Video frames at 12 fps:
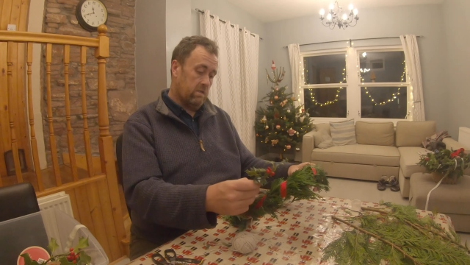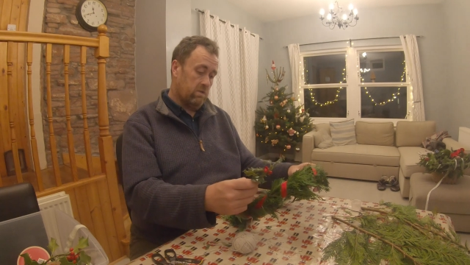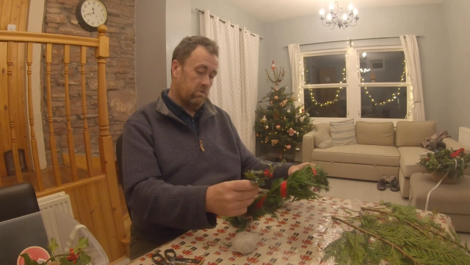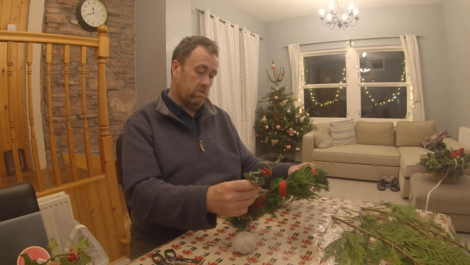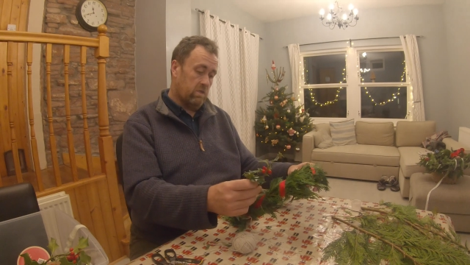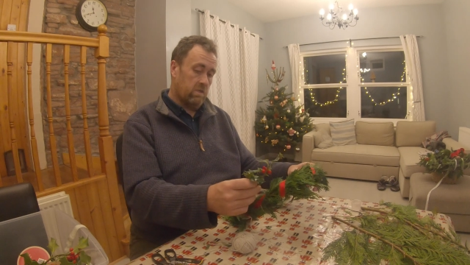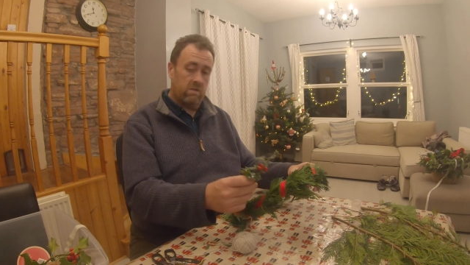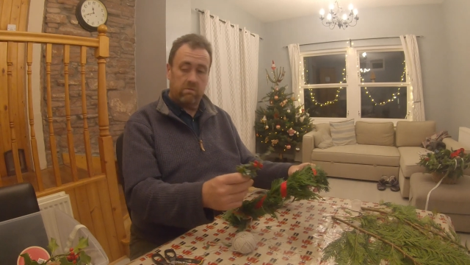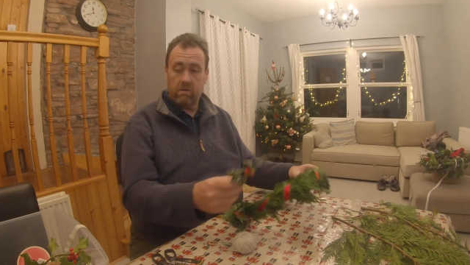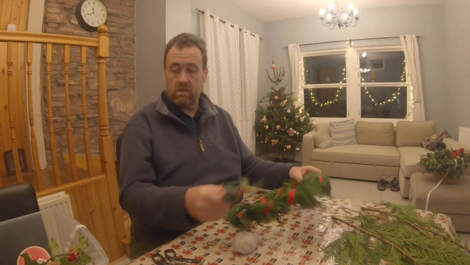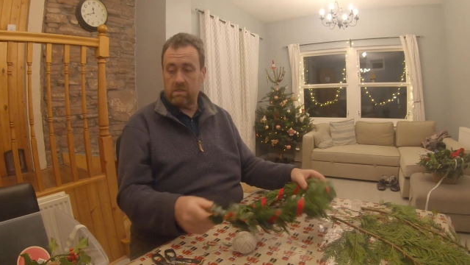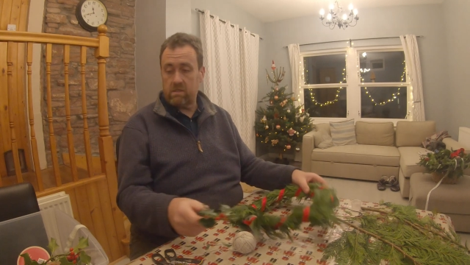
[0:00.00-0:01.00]
strategic
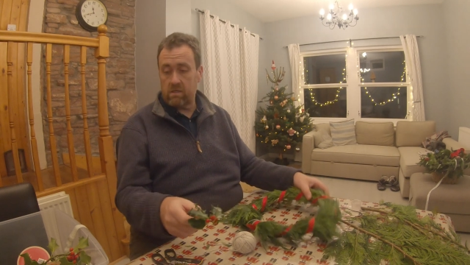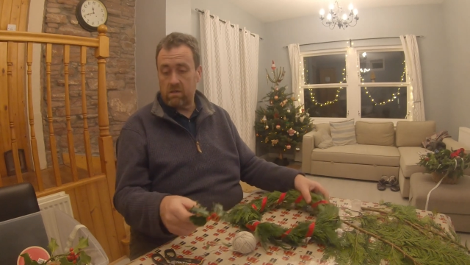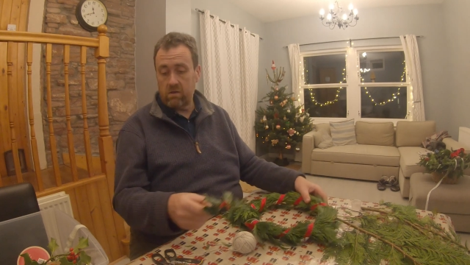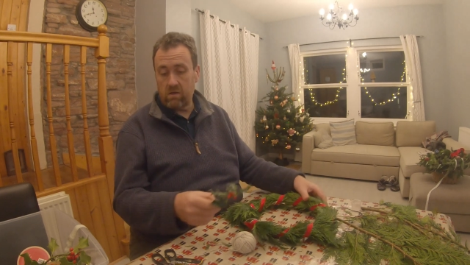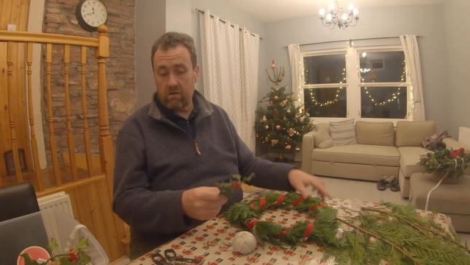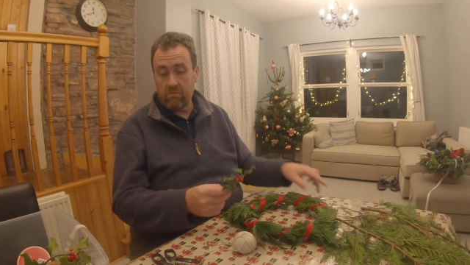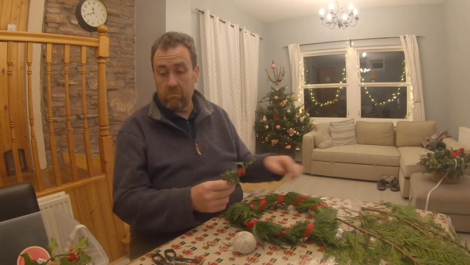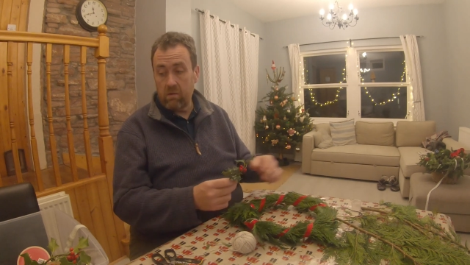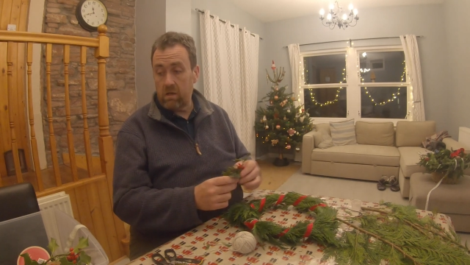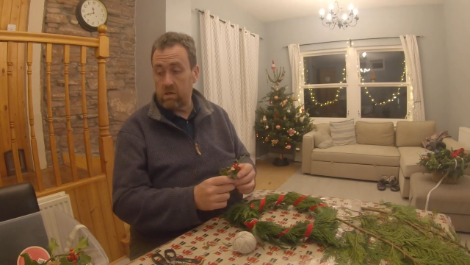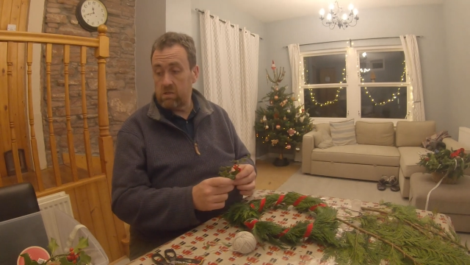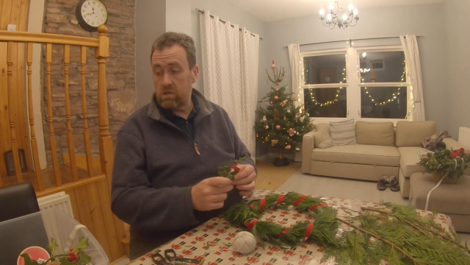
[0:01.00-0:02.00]
places. I don't have
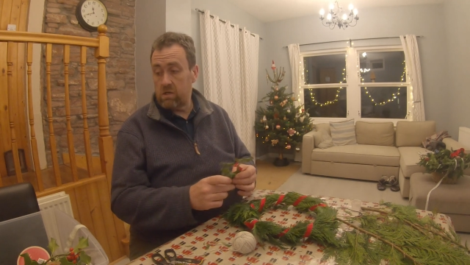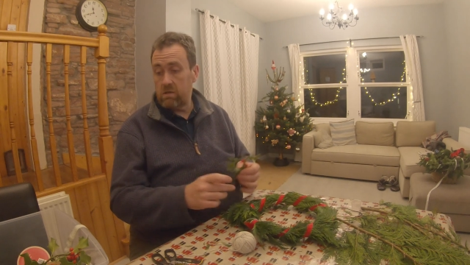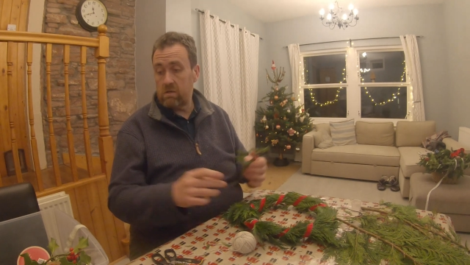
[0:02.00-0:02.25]
much.